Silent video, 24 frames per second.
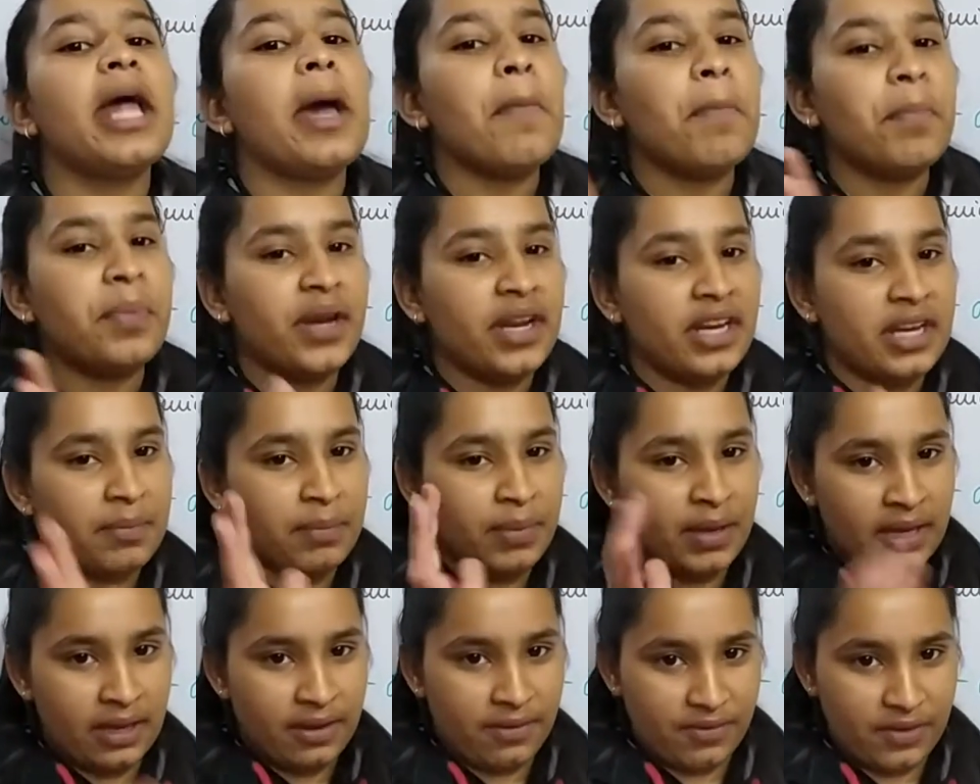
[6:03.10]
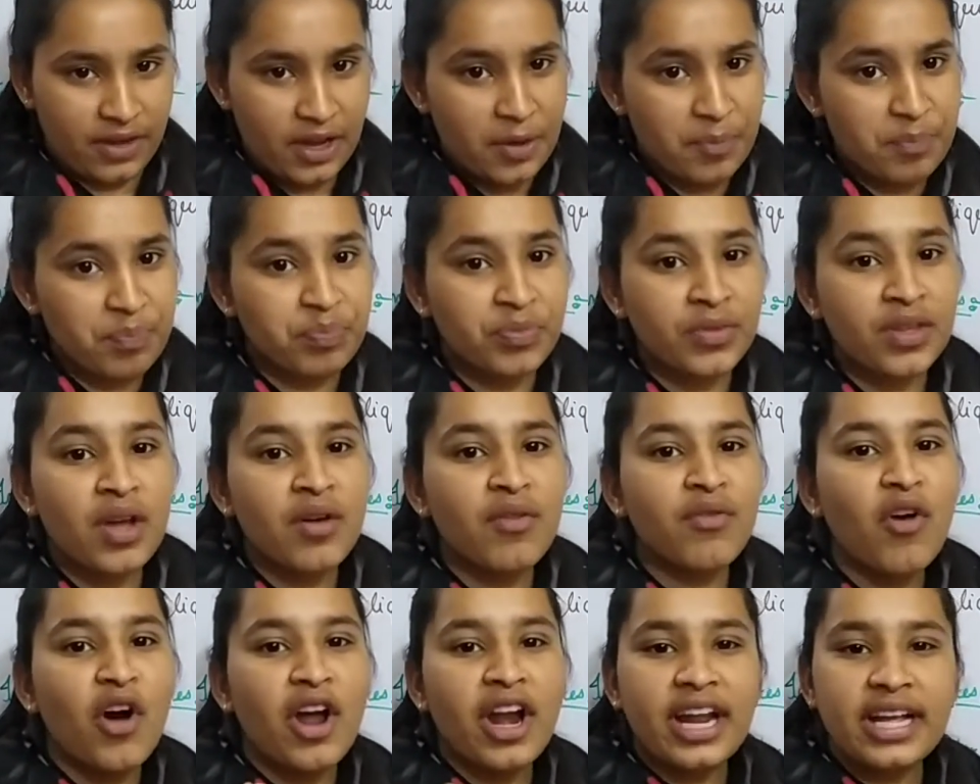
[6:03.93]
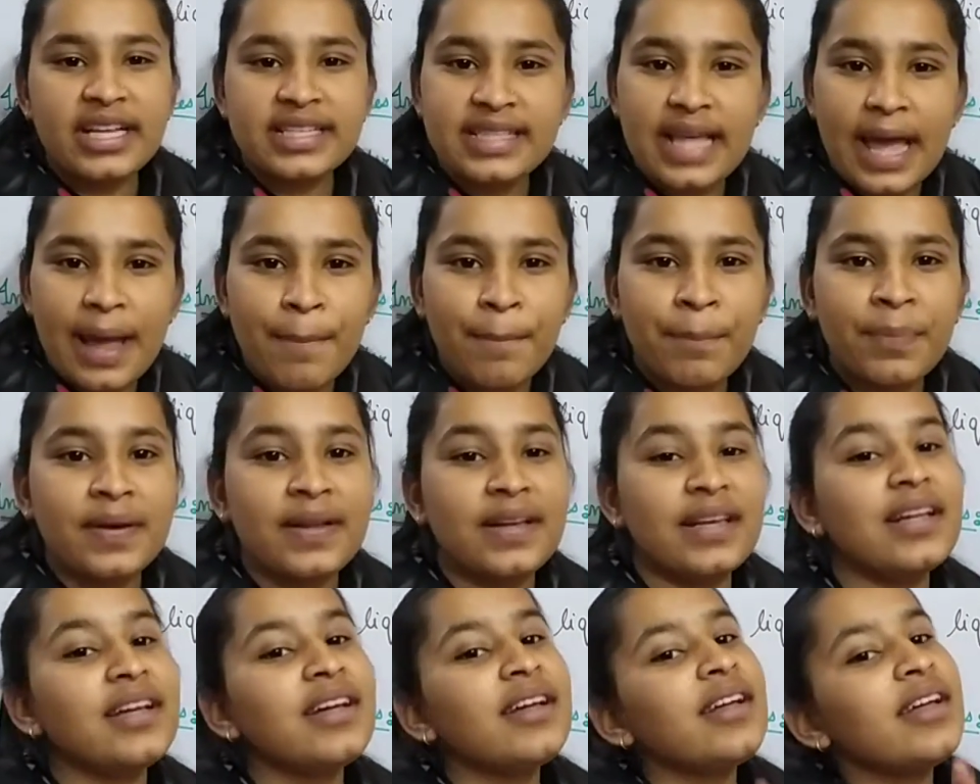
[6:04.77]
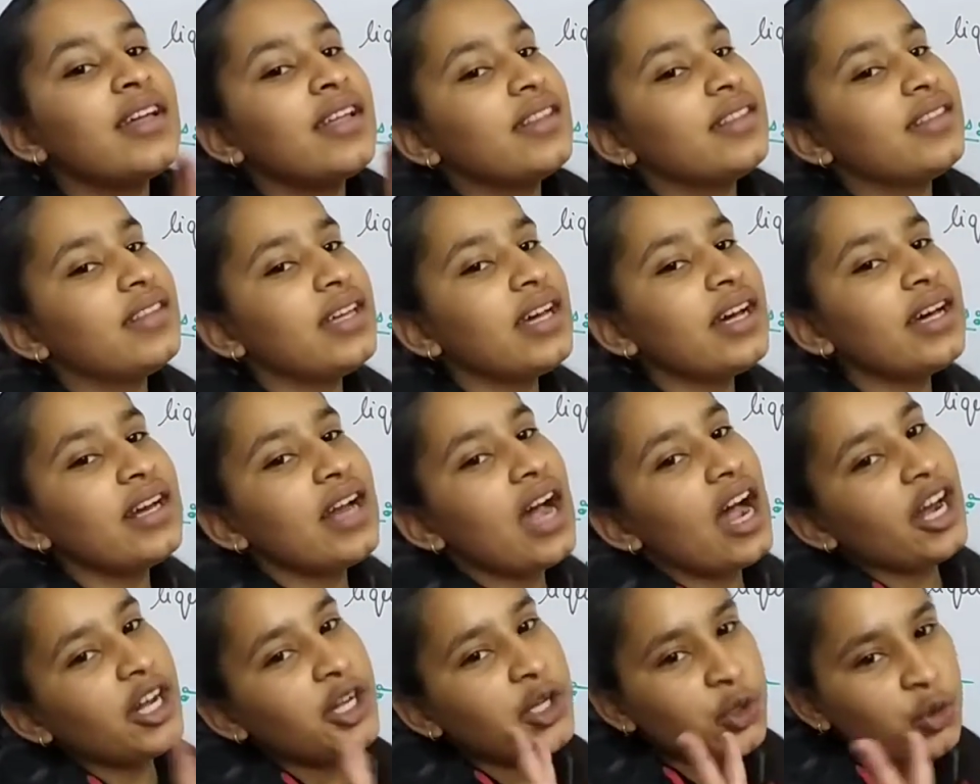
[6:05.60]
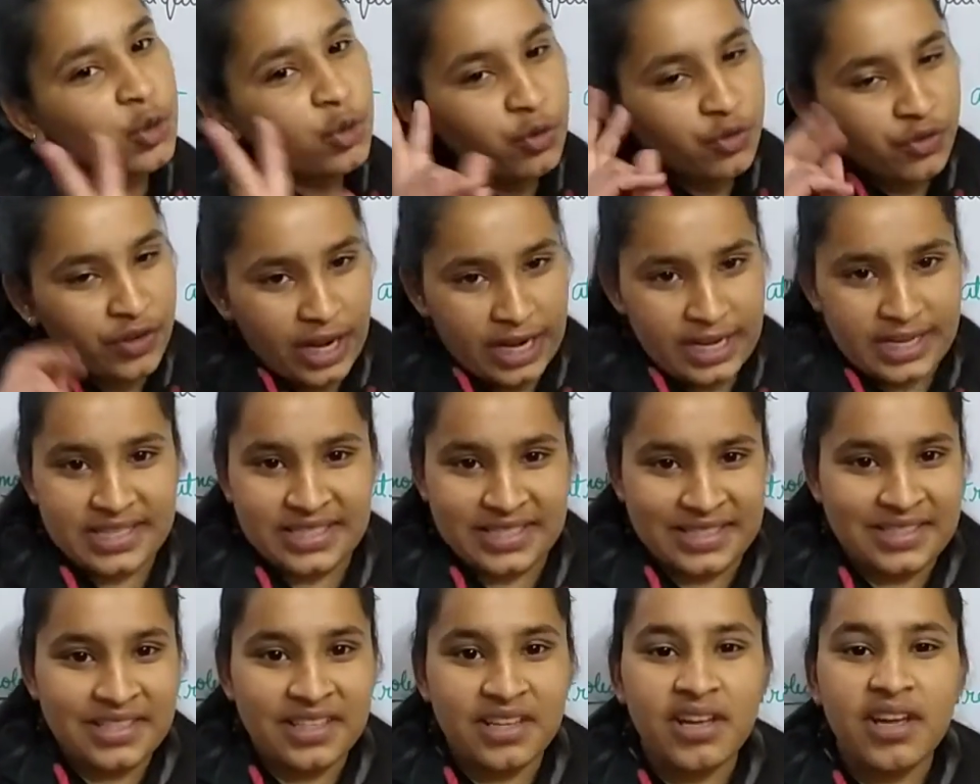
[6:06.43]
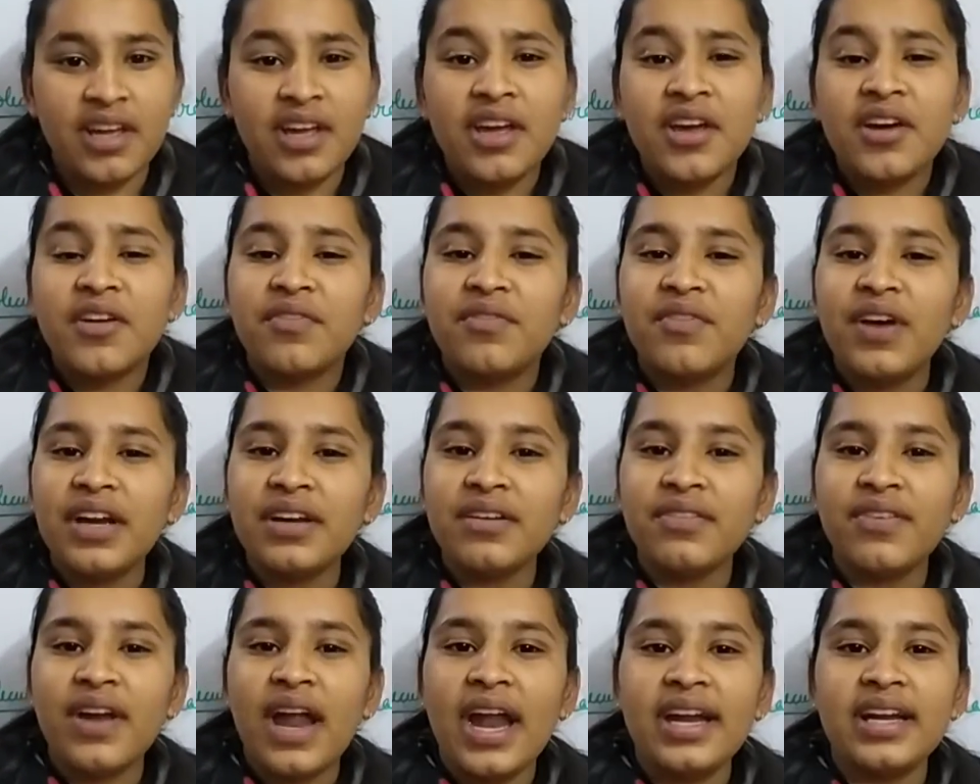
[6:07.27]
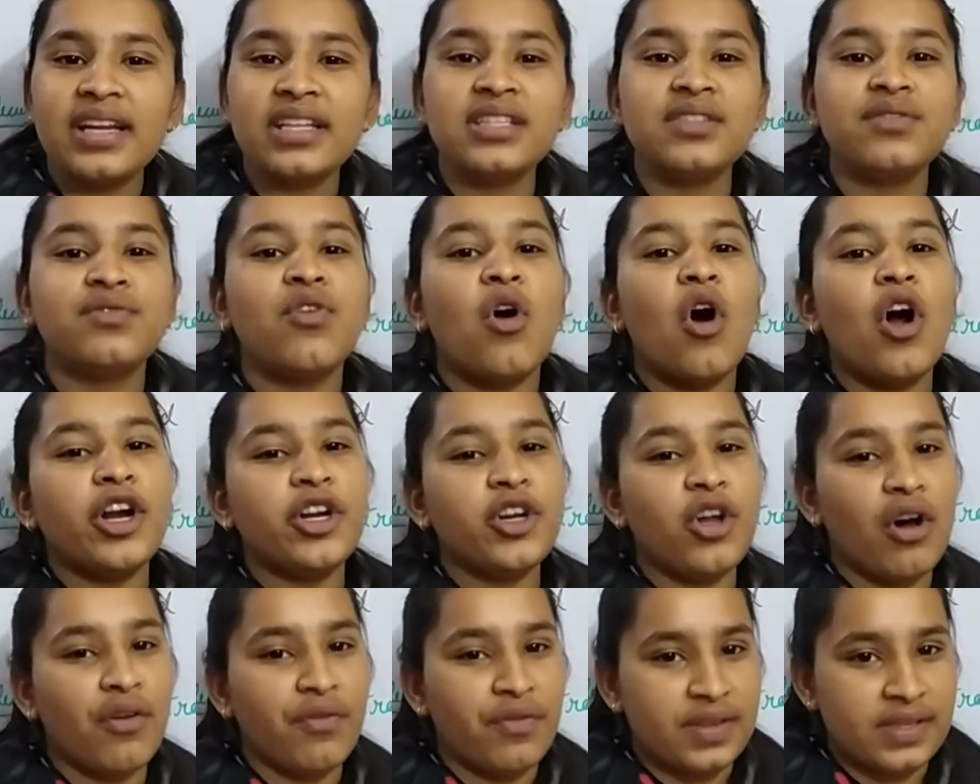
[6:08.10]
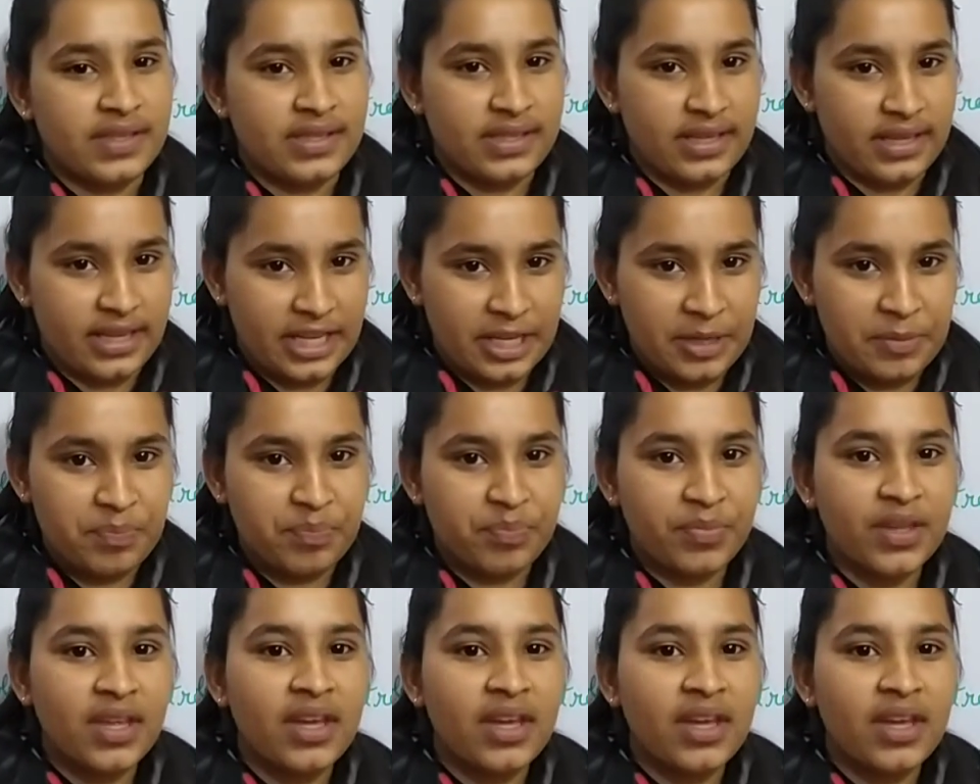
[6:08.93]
temporary behavior. For example, there are two friends. One friend is fond of study.